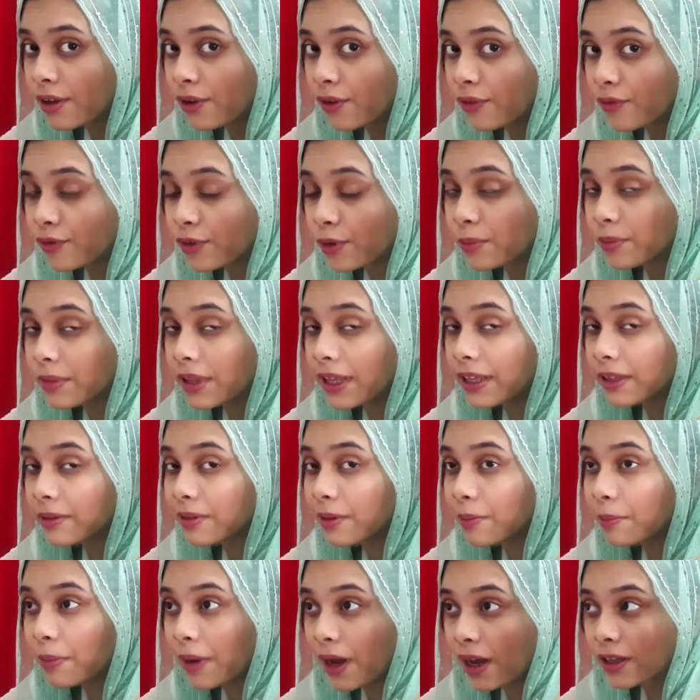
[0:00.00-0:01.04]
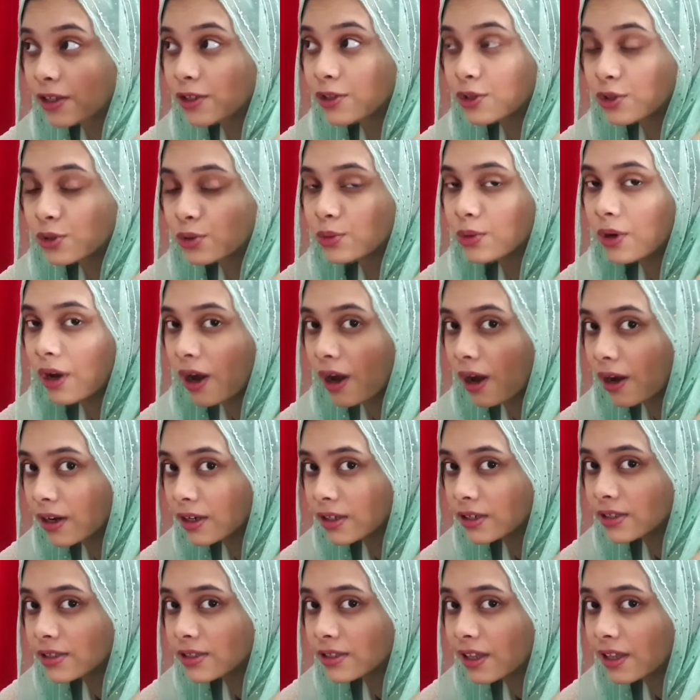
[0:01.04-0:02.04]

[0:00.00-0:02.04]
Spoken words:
from like the past 2 hours,